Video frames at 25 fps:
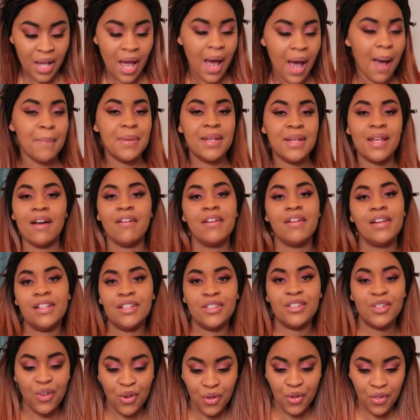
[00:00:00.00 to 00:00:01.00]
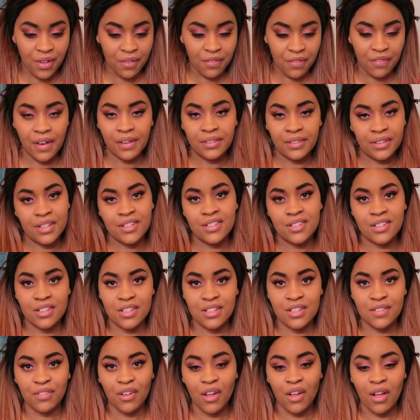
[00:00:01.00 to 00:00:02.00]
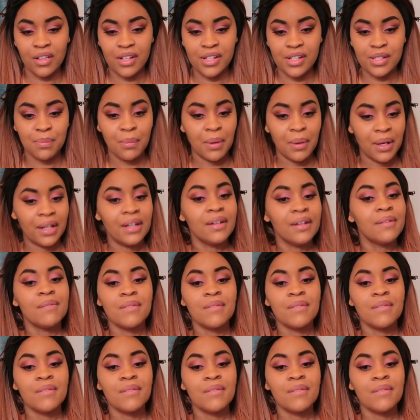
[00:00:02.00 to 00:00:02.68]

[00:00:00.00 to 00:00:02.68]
I mean, I already know the foundation is flawless, but